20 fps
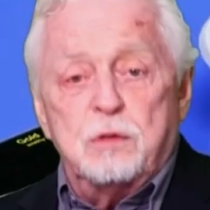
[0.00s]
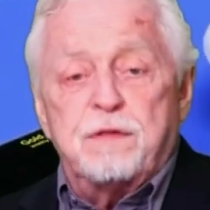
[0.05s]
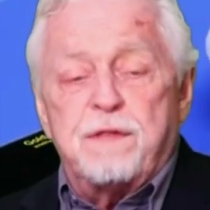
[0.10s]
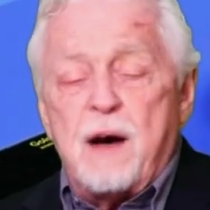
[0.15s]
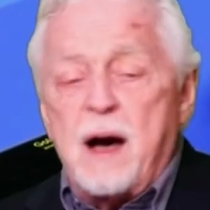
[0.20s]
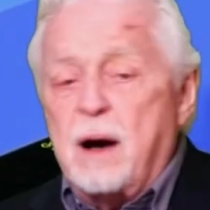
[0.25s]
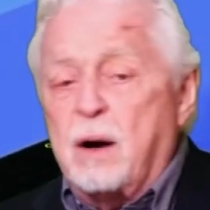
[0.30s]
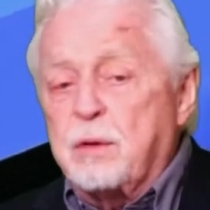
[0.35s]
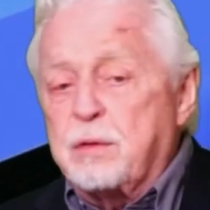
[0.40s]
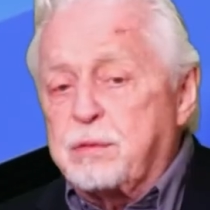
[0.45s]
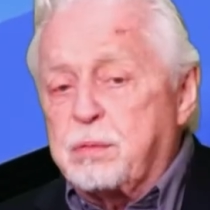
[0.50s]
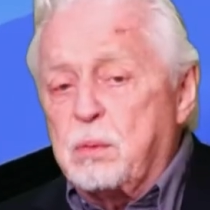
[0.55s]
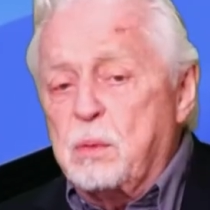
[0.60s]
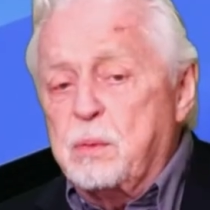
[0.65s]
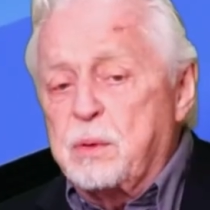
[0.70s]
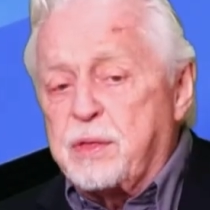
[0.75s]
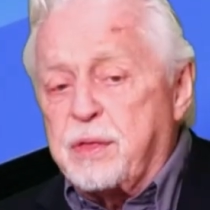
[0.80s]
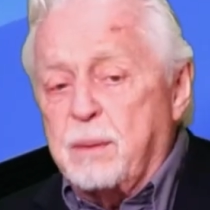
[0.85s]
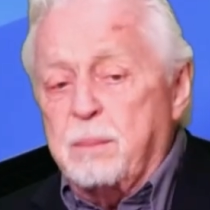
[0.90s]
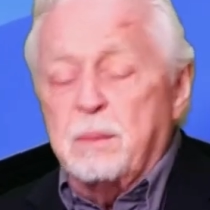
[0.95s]
follow through
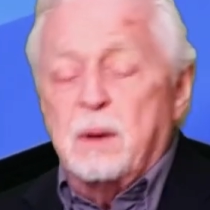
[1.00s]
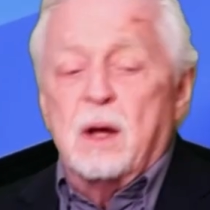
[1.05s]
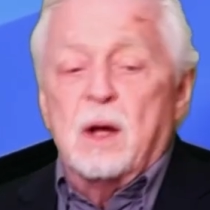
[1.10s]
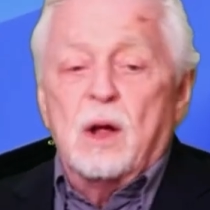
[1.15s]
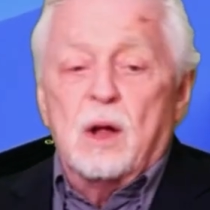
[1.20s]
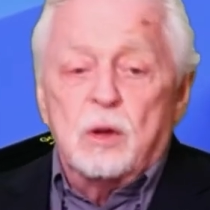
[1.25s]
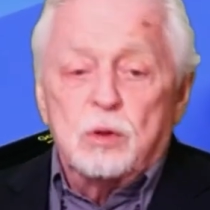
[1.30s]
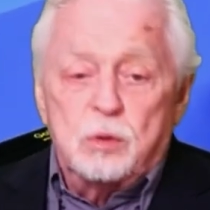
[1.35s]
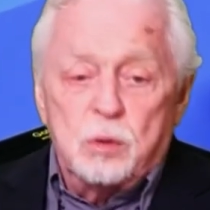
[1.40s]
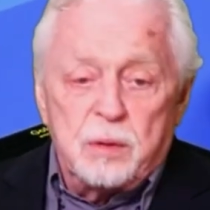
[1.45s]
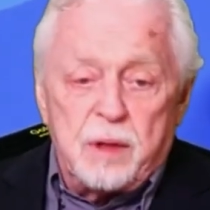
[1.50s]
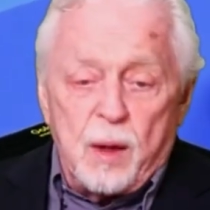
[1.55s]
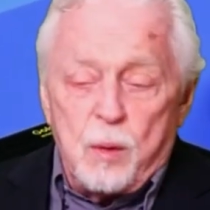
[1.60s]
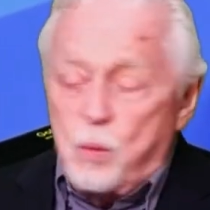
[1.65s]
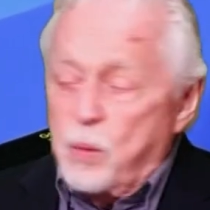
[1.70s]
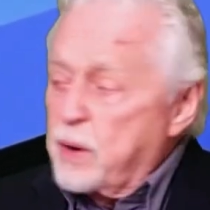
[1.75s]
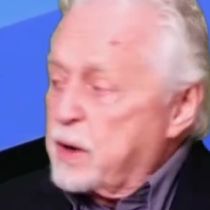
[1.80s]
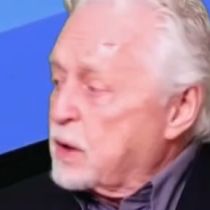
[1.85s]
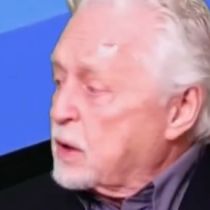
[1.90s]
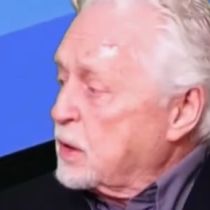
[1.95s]
with them. Do they
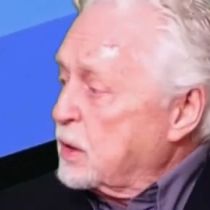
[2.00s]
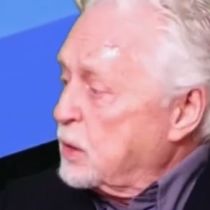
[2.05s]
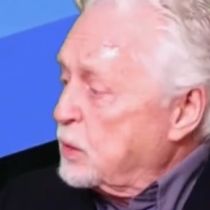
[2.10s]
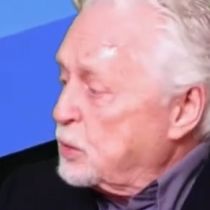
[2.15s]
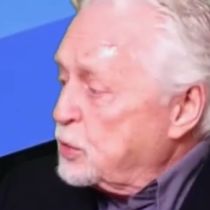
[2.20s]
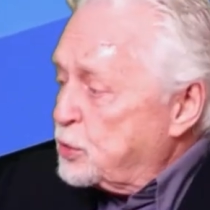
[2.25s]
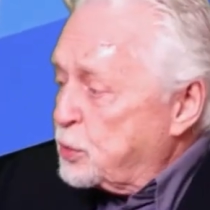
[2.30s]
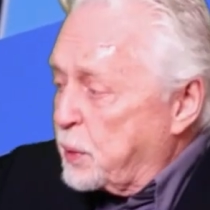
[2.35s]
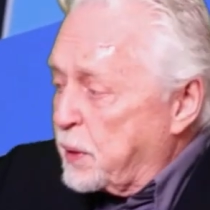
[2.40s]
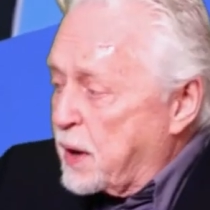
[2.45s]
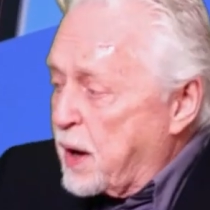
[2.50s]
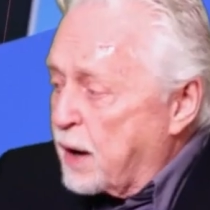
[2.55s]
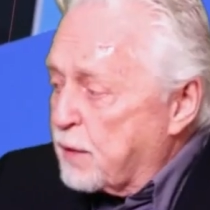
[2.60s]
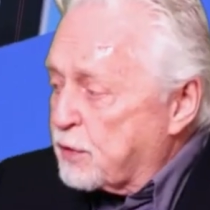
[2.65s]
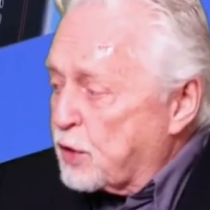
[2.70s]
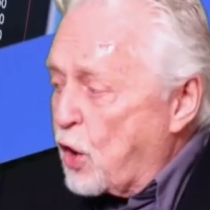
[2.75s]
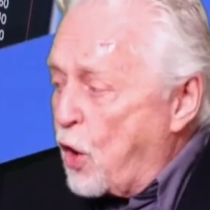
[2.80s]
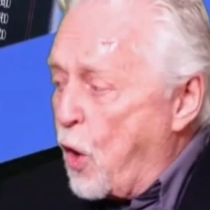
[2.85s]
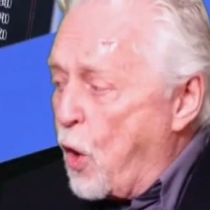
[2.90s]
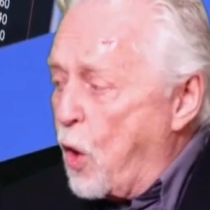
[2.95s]
win or lose? We
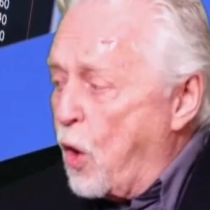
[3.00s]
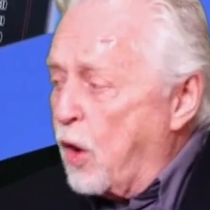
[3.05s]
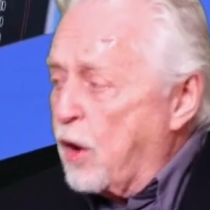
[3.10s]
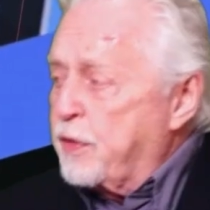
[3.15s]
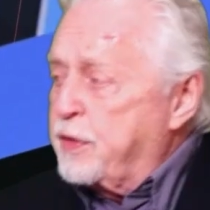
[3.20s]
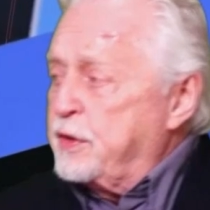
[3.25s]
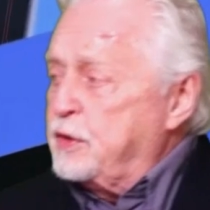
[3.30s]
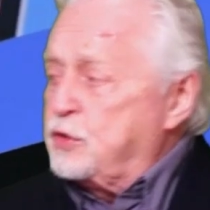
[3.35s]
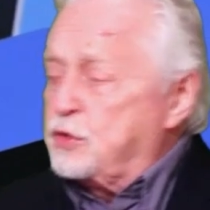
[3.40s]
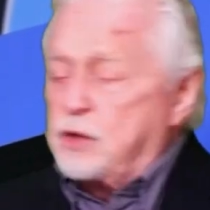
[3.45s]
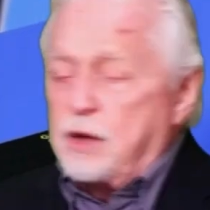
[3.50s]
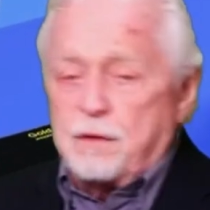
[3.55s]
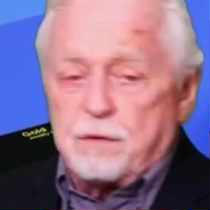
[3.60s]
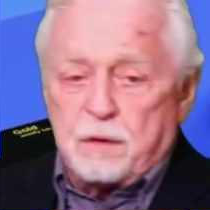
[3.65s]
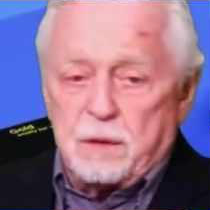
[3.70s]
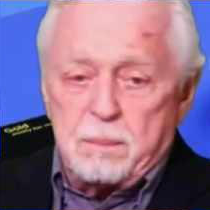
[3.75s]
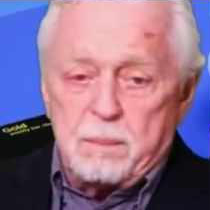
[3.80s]
cover all these different